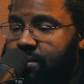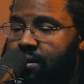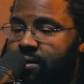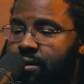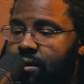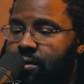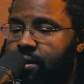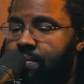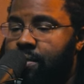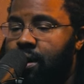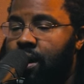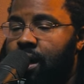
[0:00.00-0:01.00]
let's call
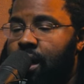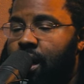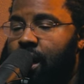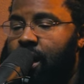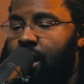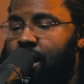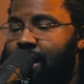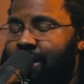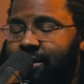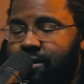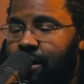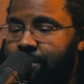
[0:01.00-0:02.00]
them. Uh,
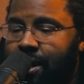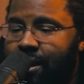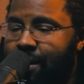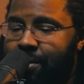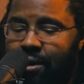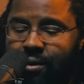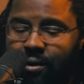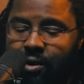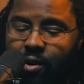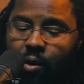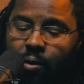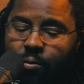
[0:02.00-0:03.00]
and in some case, I mean,
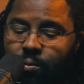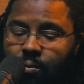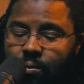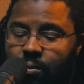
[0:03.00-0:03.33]
you know,